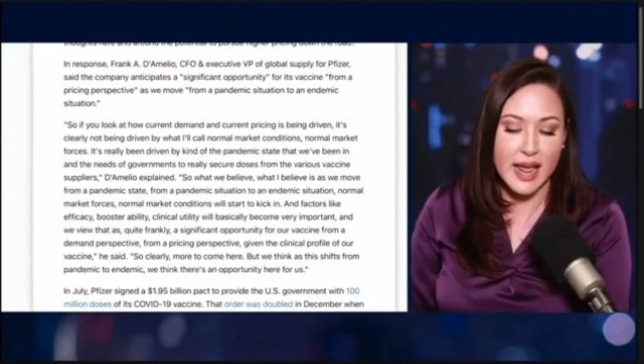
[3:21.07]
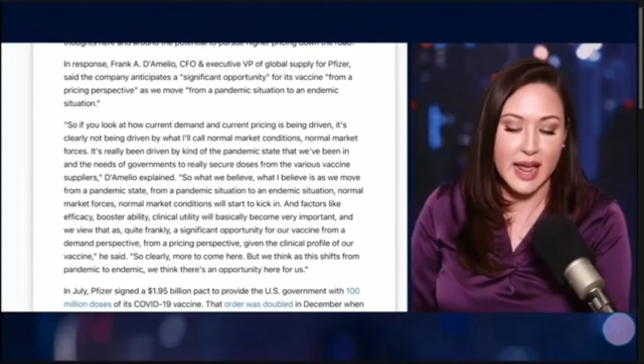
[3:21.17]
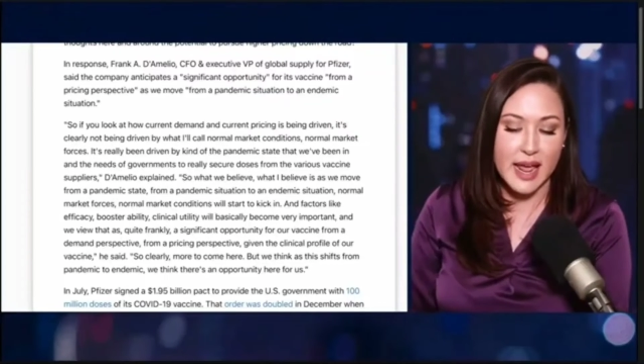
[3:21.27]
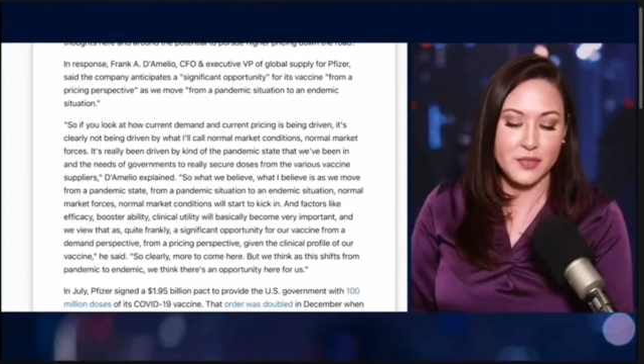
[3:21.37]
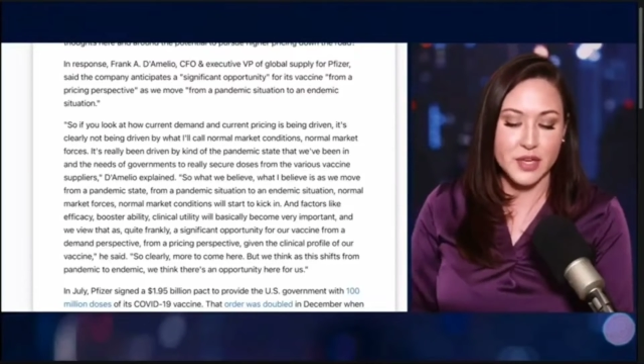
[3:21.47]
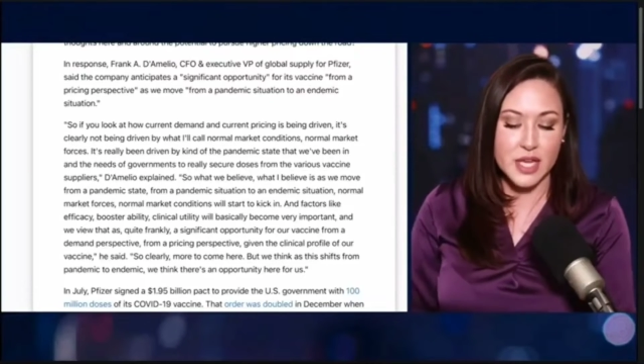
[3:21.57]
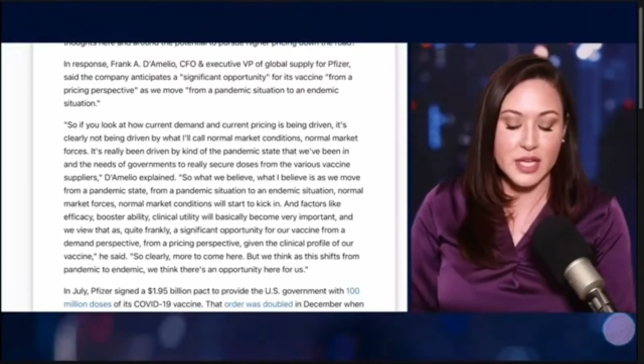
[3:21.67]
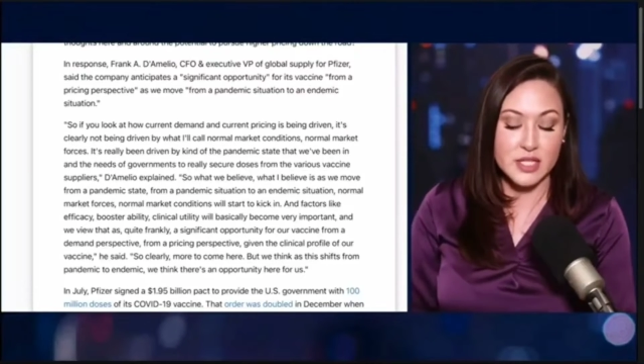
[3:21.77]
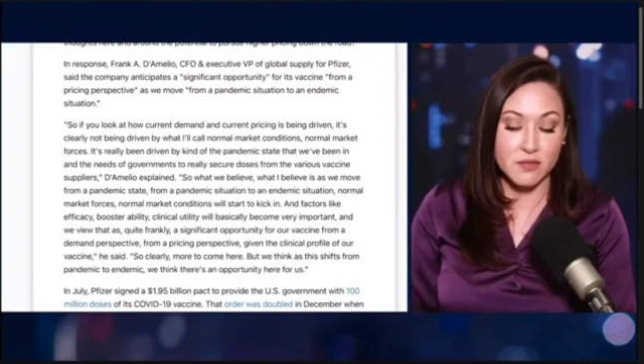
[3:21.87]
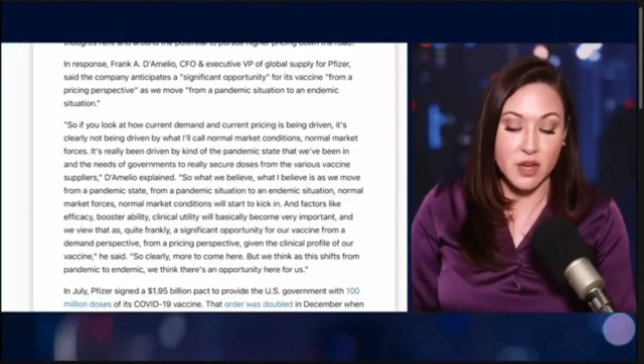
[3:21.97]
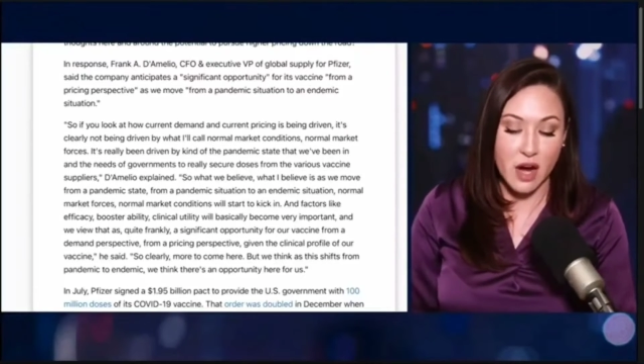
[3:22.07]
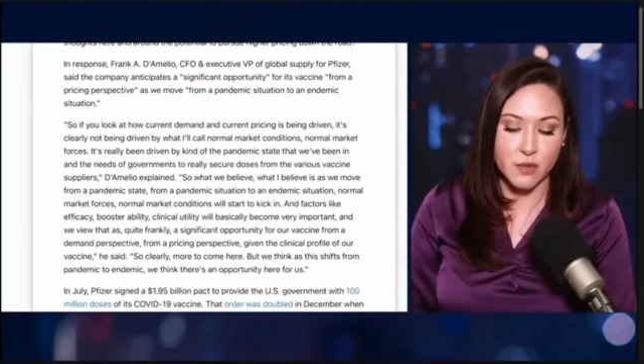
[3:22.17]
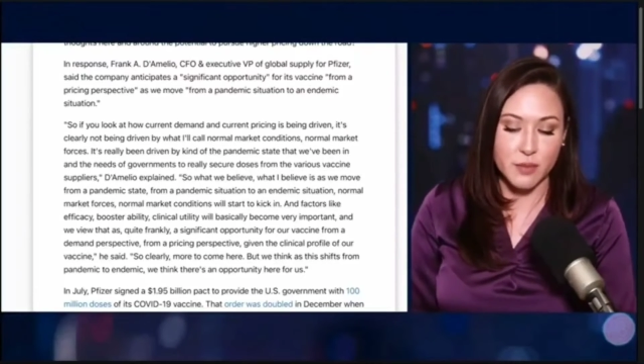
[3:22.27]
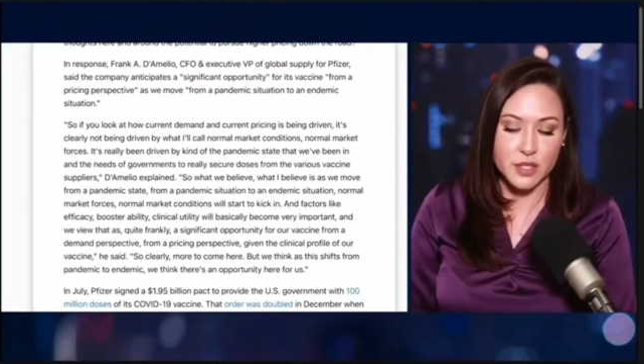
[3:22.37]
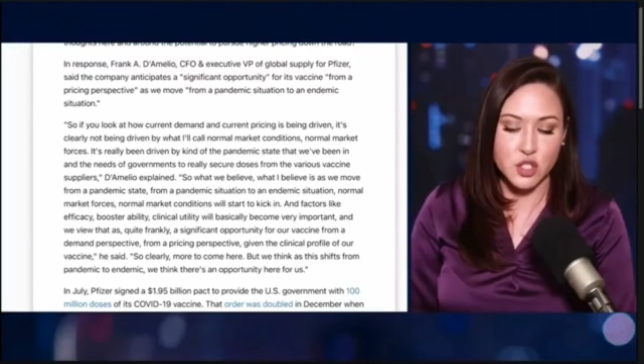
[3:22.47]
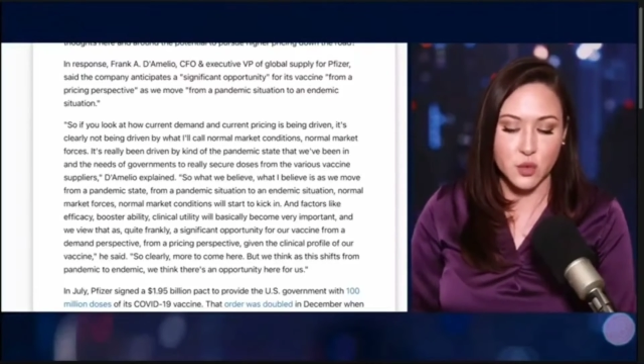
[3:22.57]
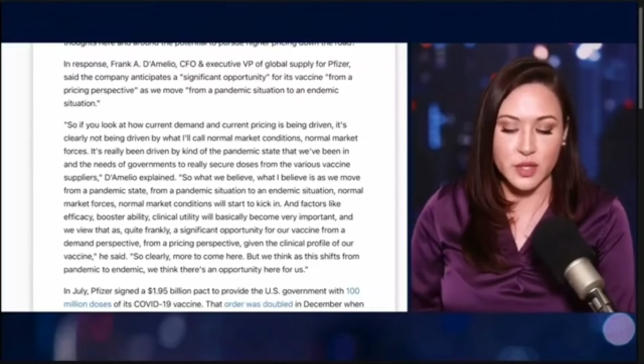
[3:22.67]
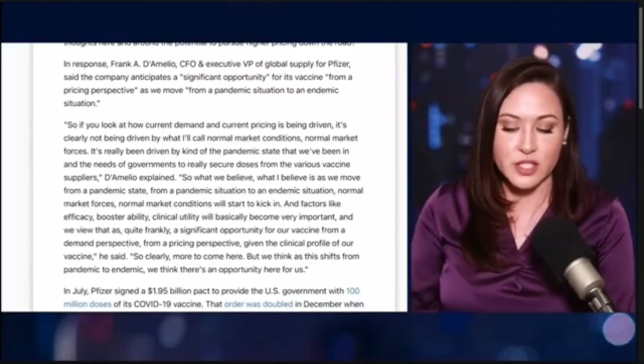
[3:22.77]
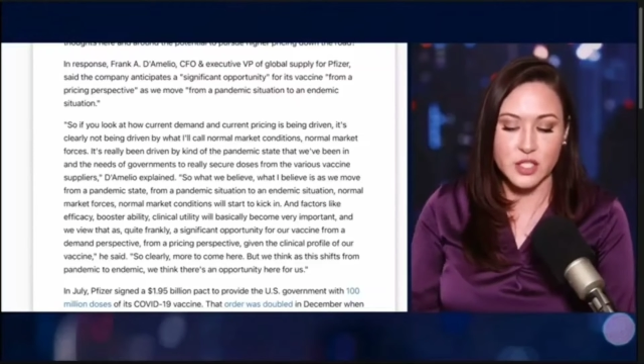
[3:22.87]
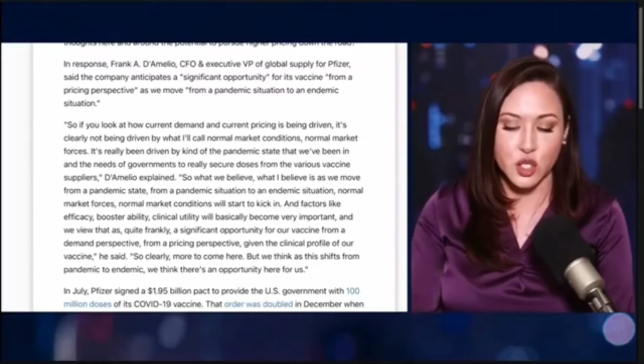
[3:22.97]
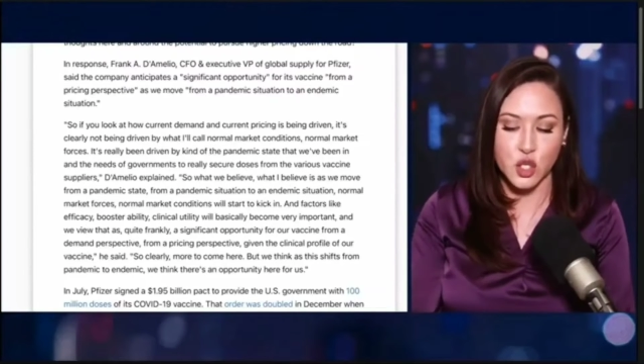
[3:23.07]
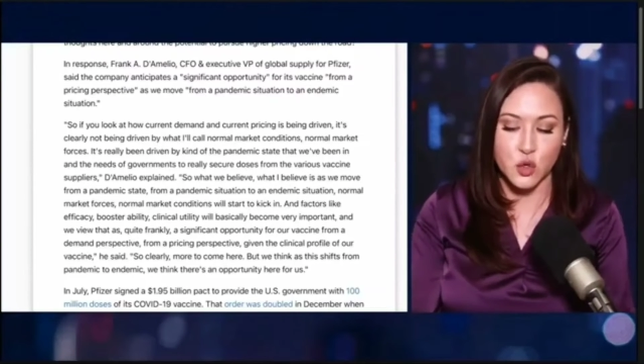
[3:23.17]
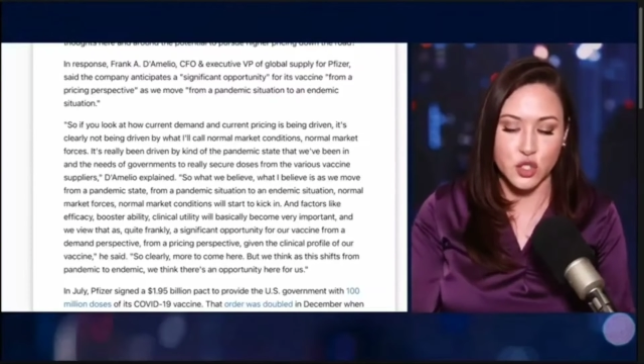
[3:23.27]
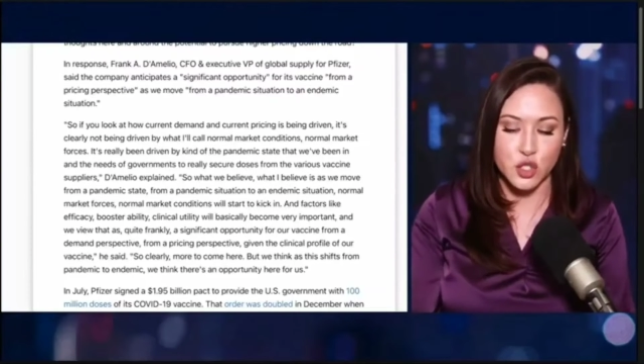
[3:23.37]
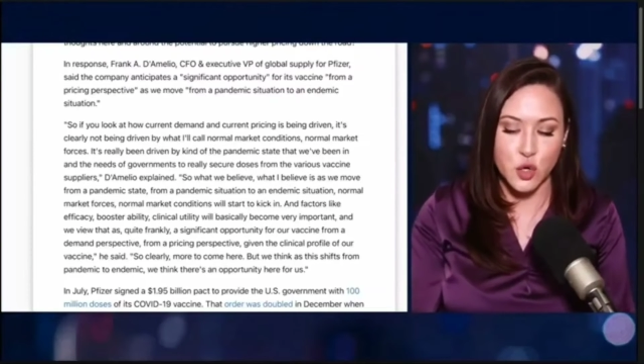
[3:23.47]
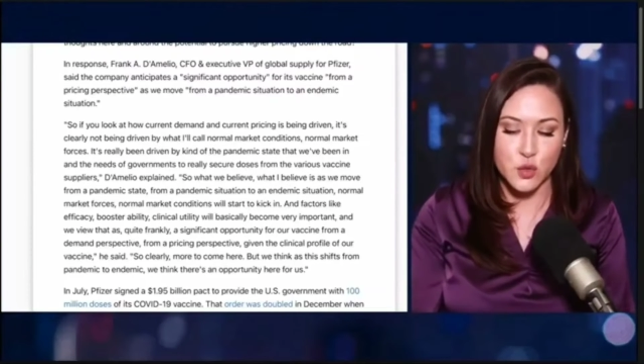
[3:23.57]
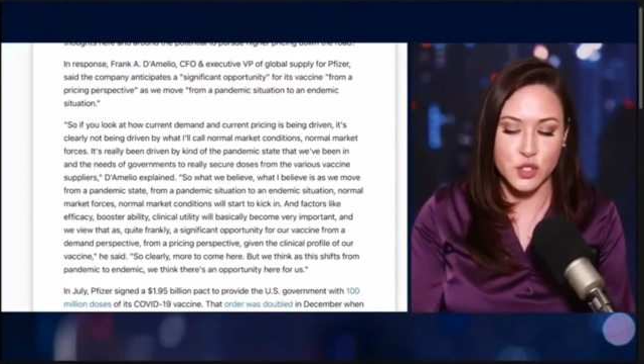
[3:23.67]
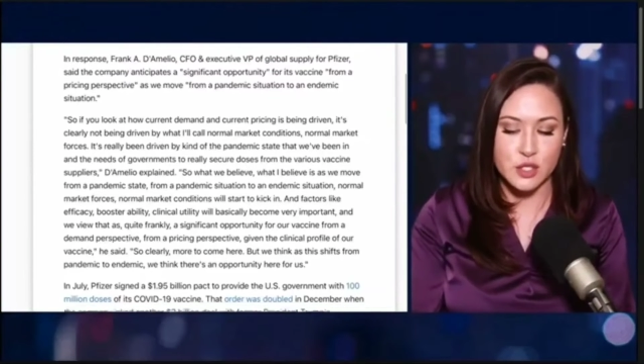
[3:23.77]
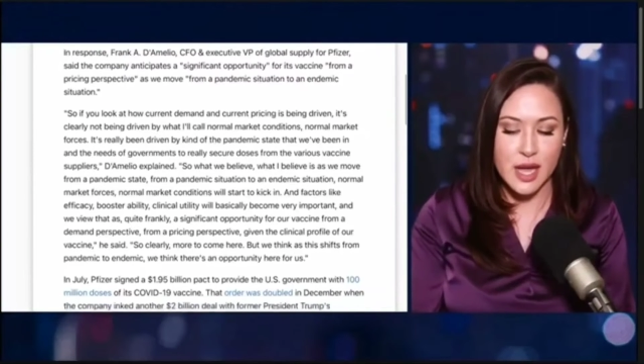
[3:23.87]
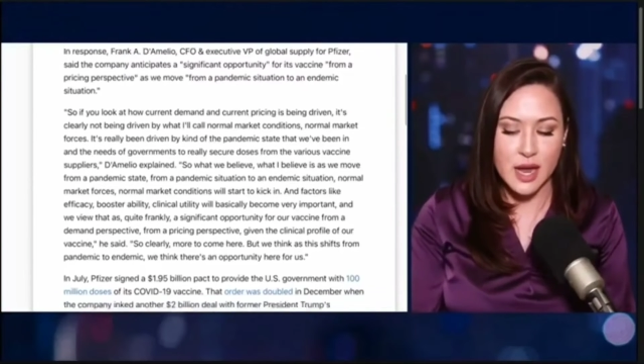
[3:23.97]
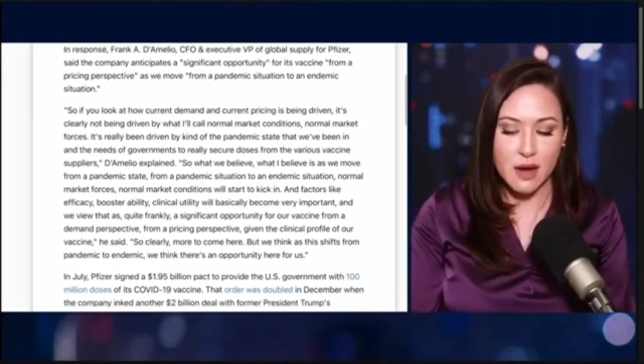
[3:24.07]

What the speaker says: and the needs of governments to really secure doses